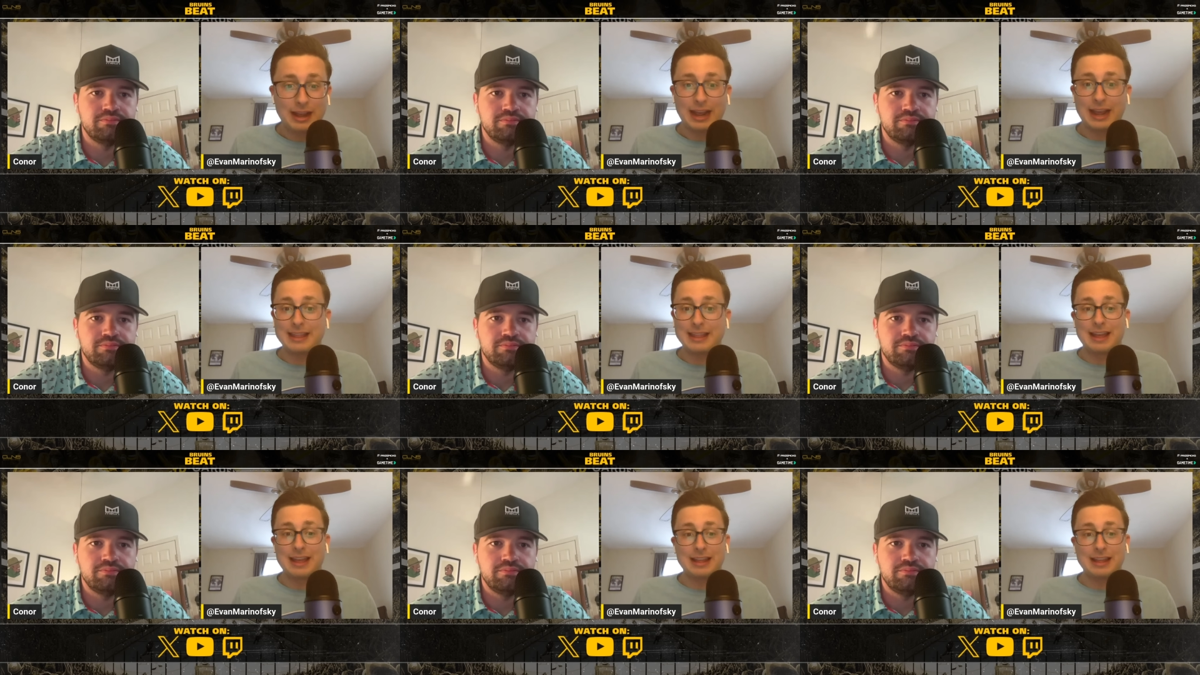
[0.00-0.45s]

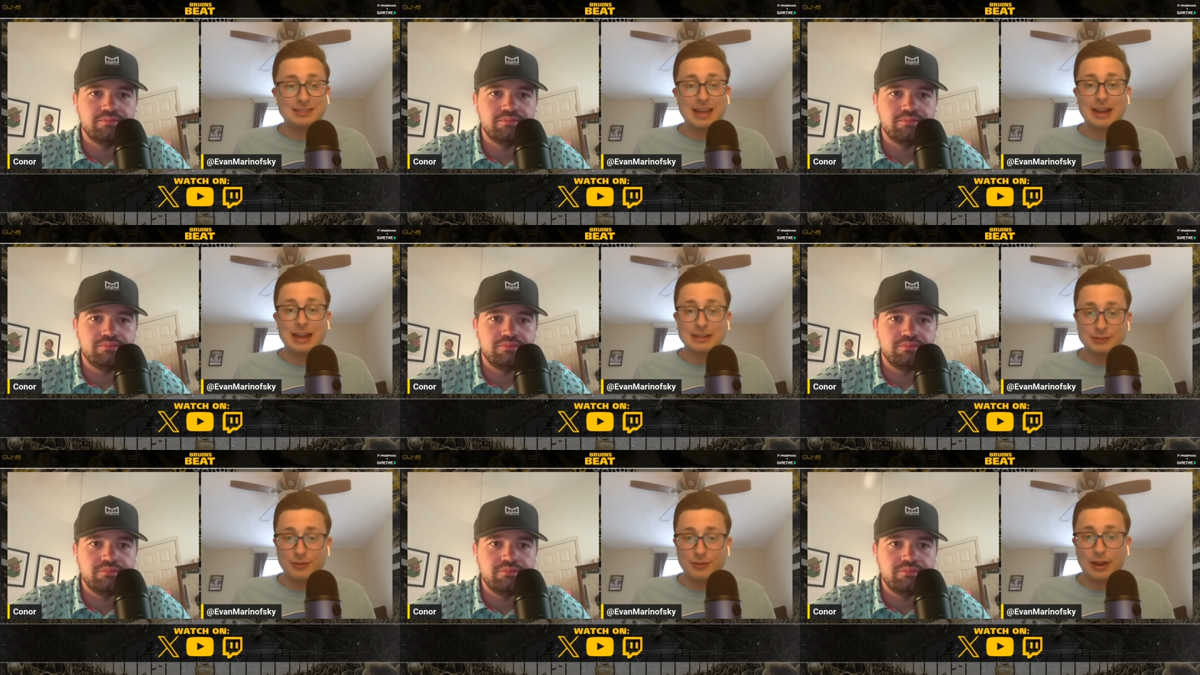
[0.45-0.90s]
Speaker 1: and that's
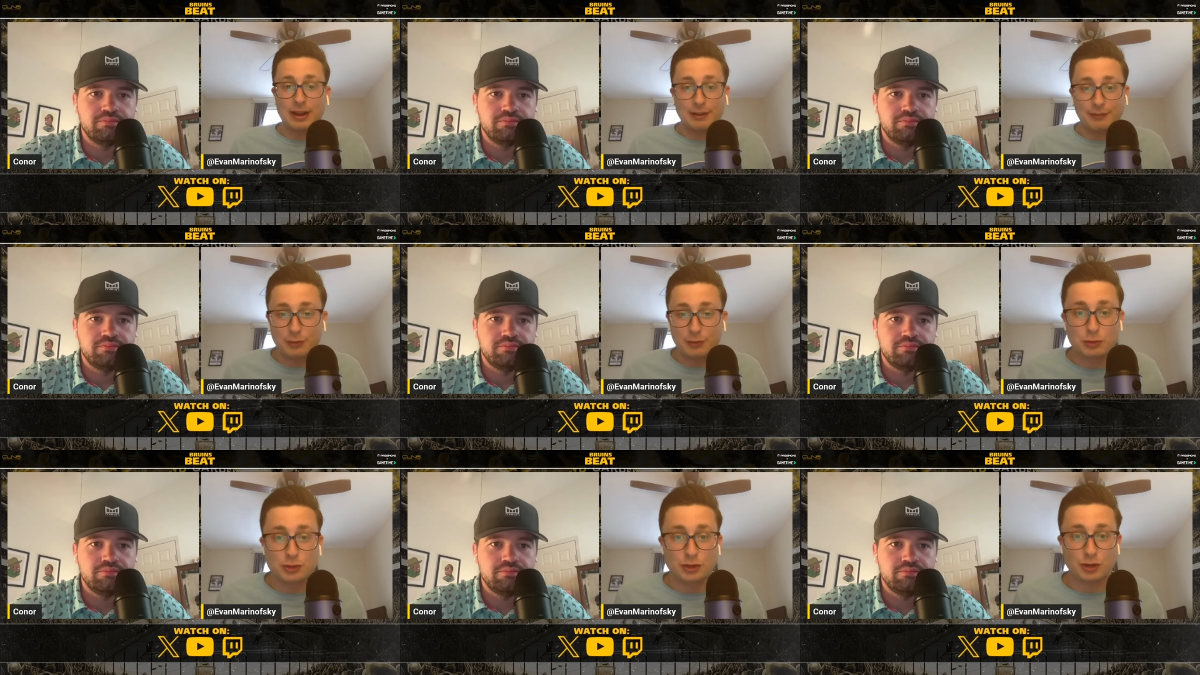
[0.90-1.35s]
satisfying
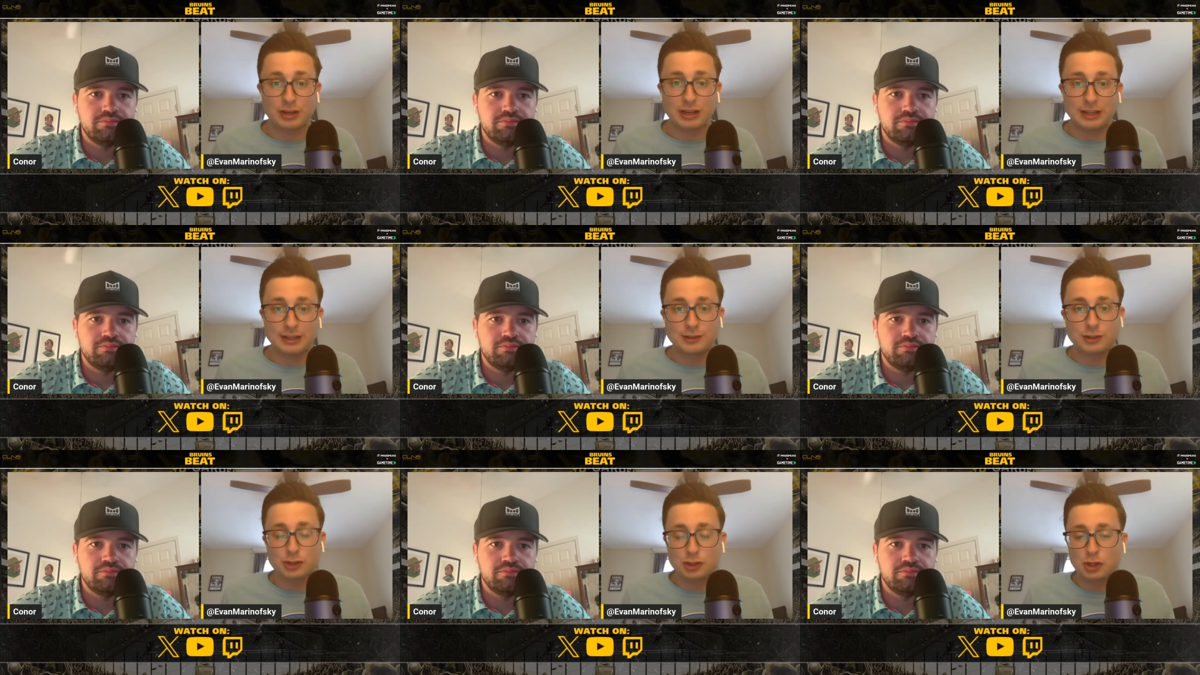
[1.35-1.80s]
future
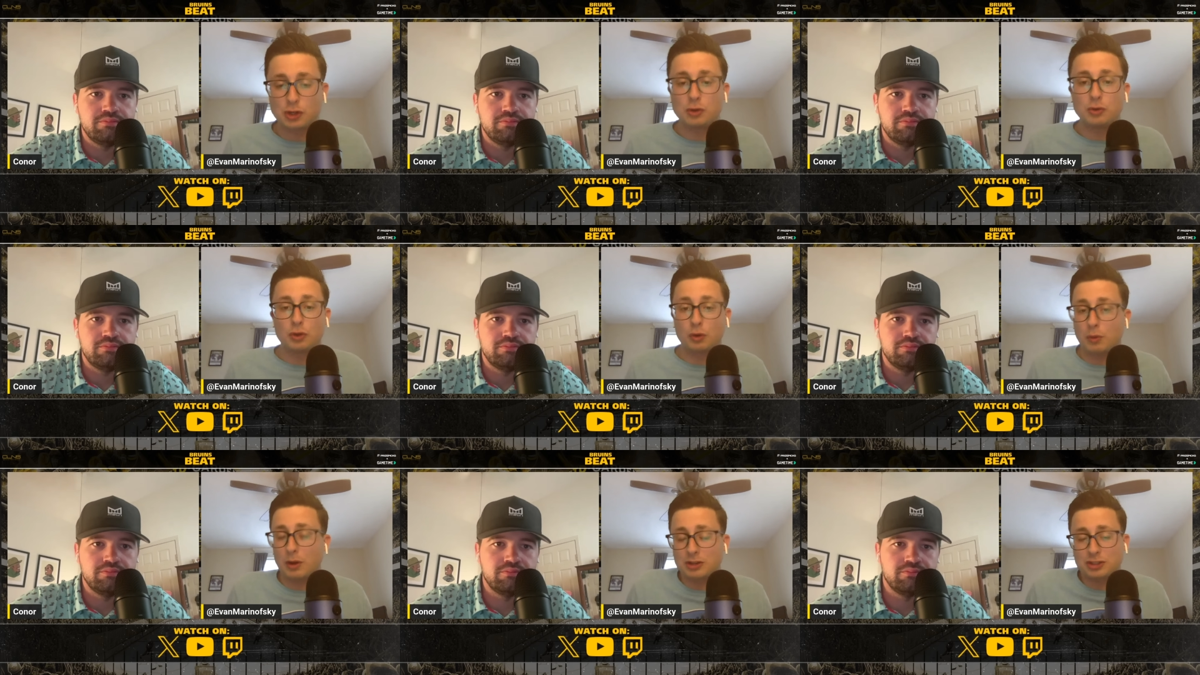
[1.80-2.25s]
needs
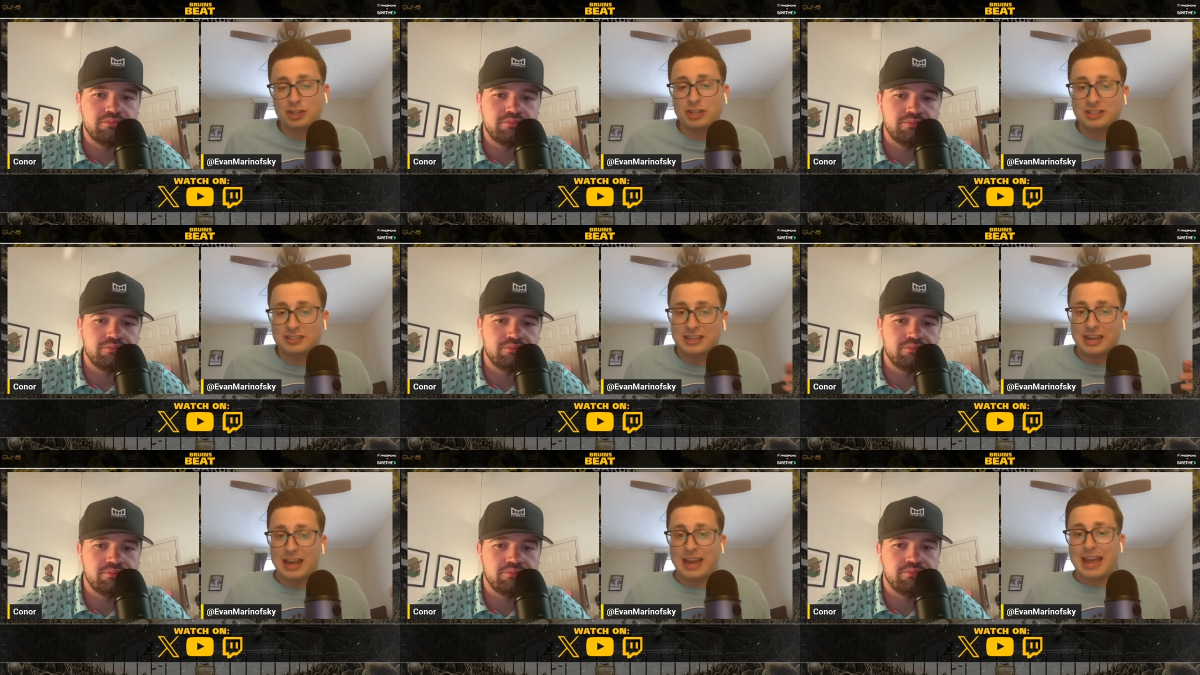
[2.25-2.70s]
too the question
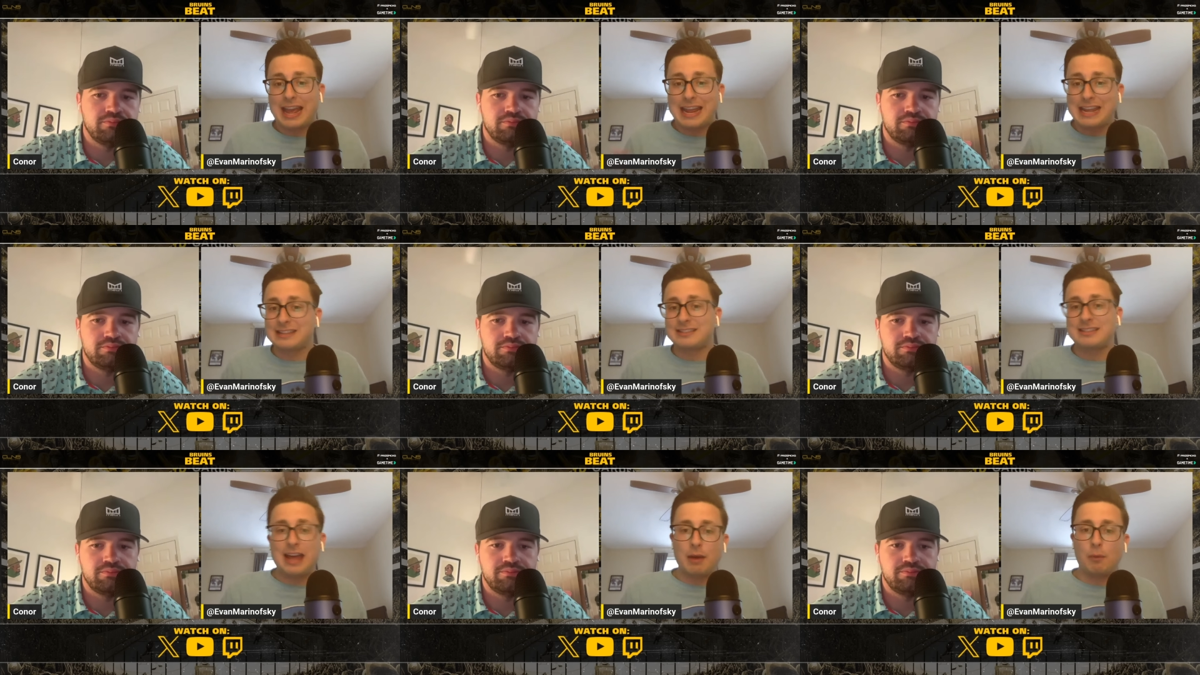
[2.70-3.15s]
is
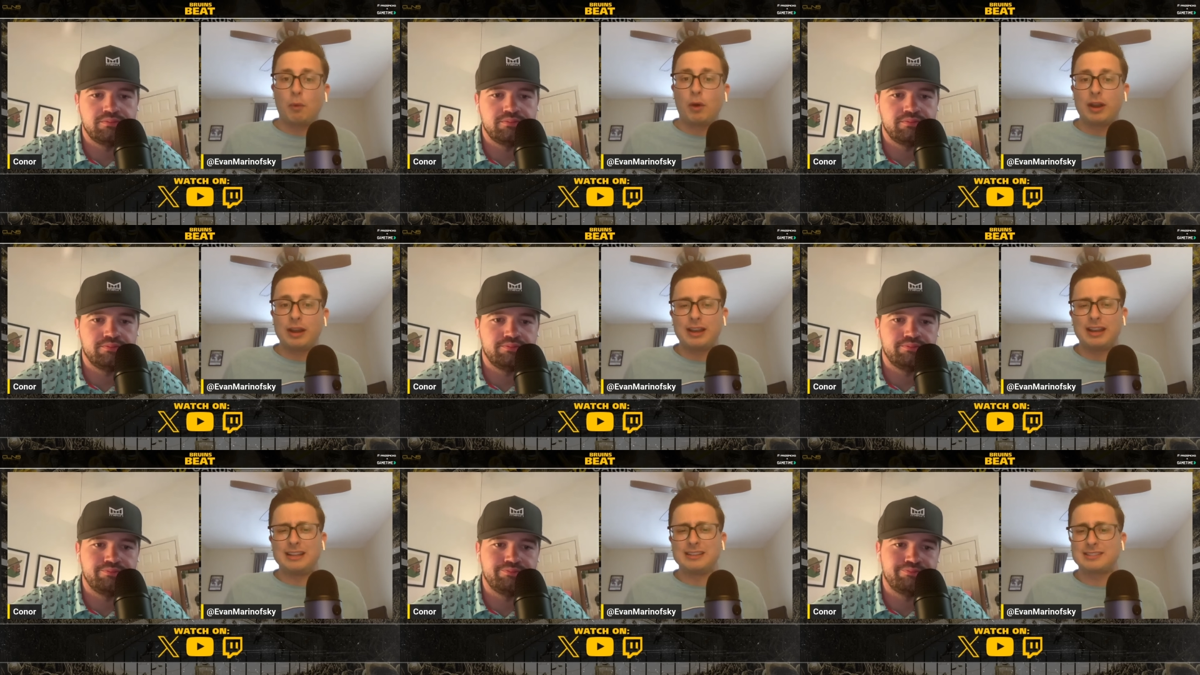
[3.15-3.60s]
is that what
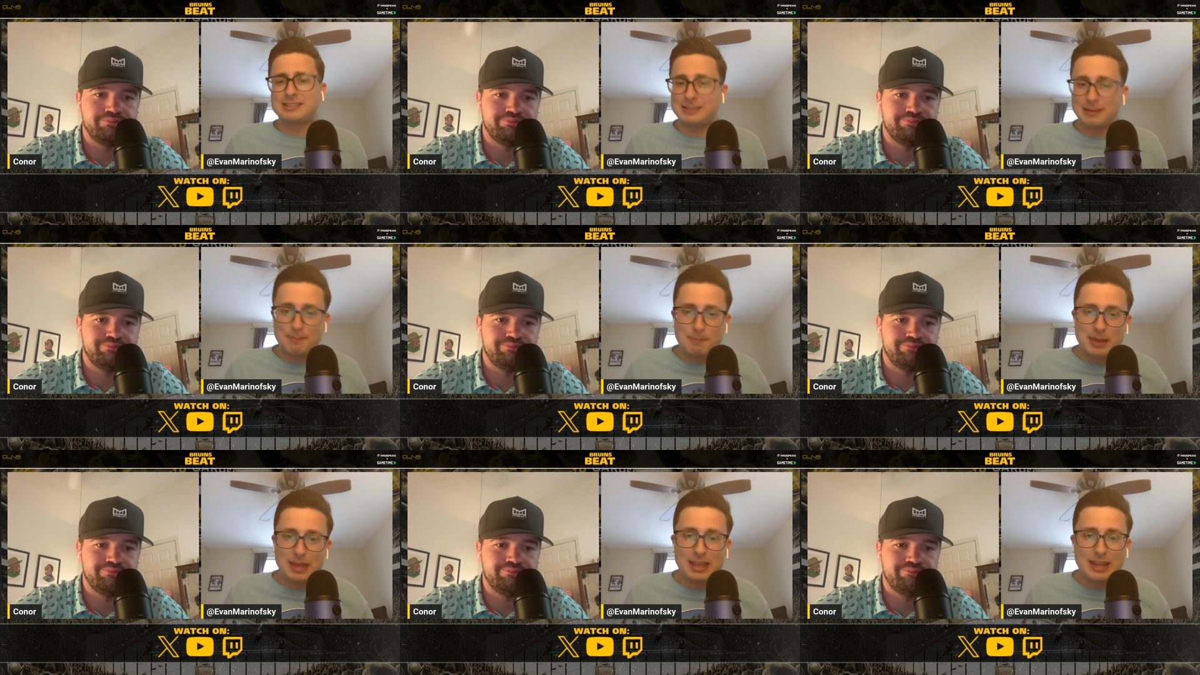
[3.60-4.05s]
it is
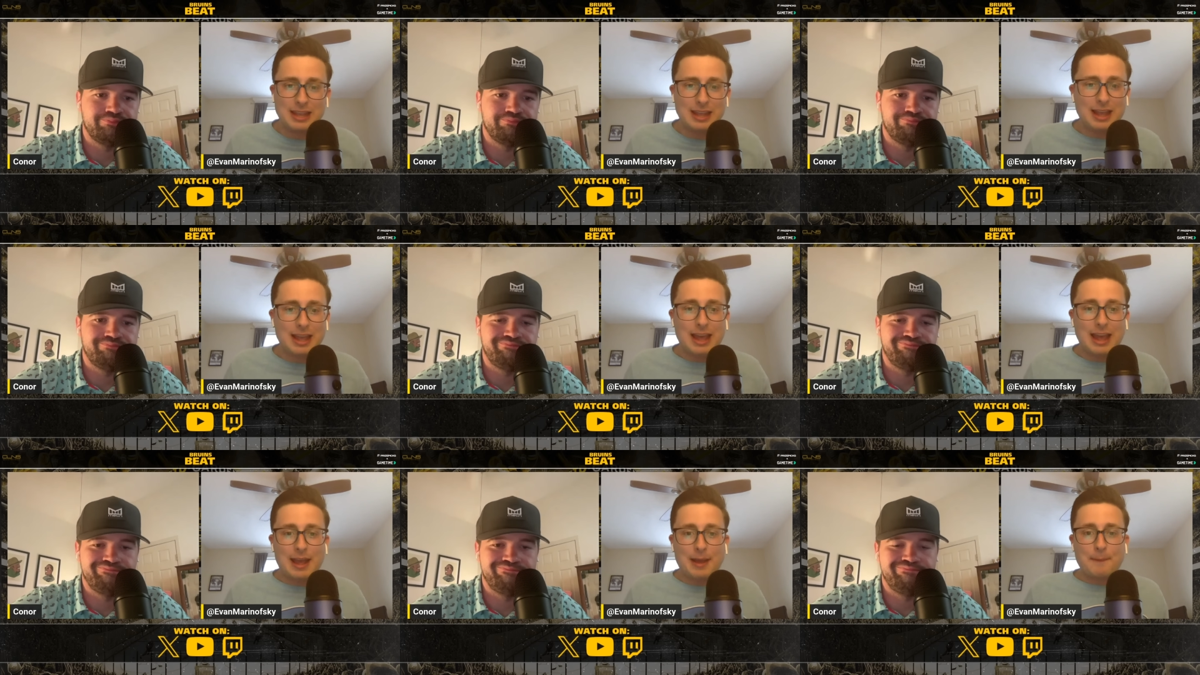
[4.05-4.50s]
to me